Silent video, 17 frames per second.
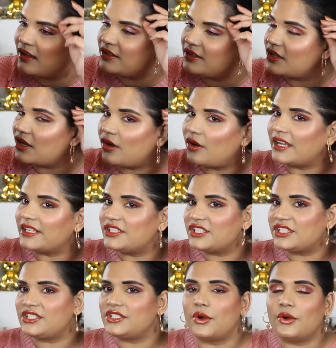I
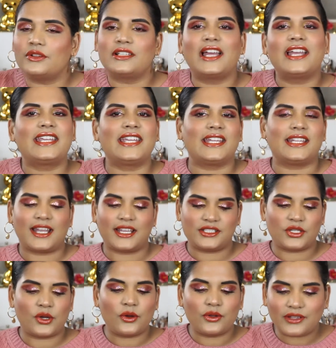just don't like it. I
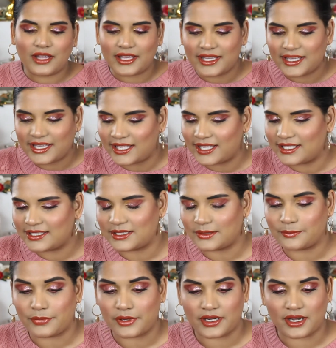don't like it,
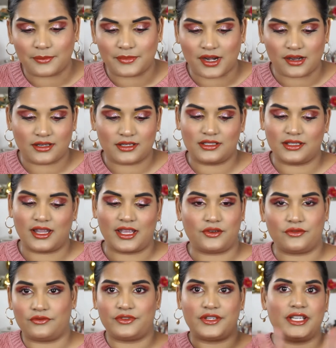but I'm not gonna like
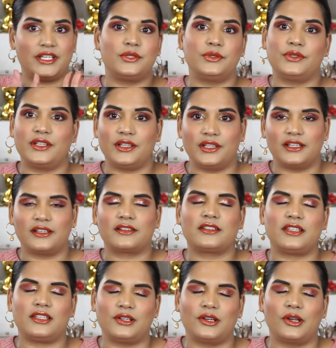redo the
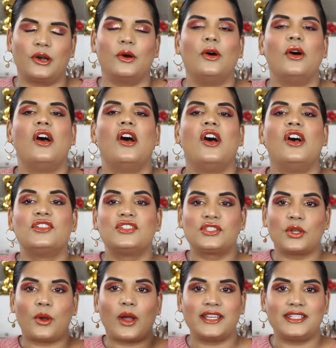look, you know.
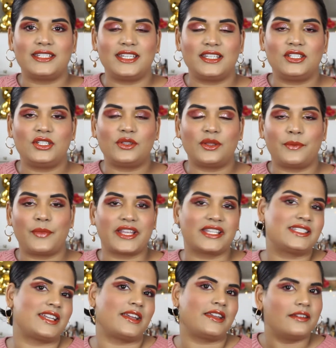So I did do the
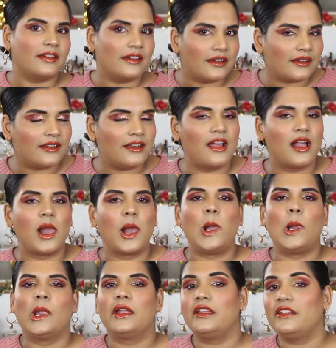best I could.
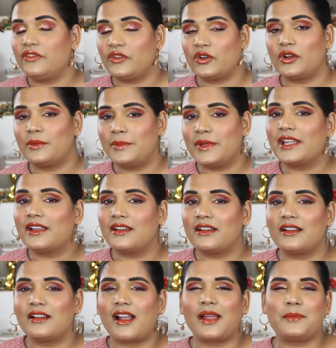If you're a
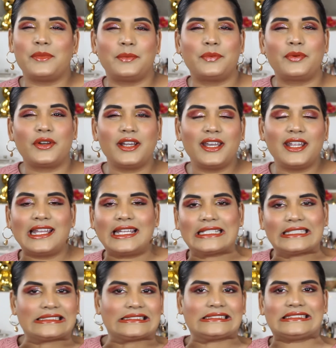beginner, I'd be
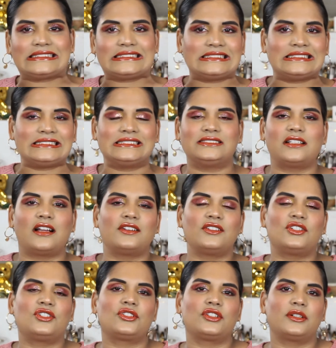pretty
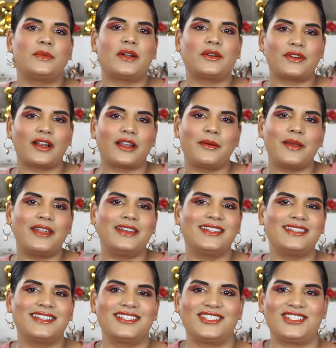unsure about
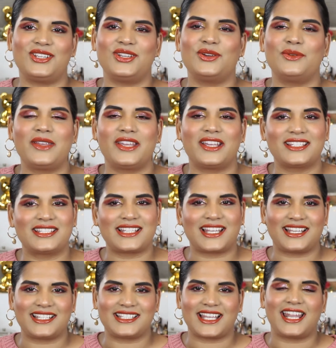recommending this to you because
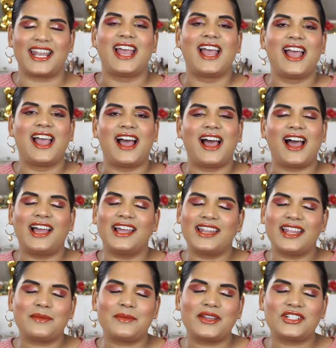like I said, I
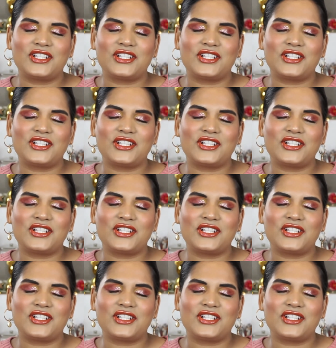like my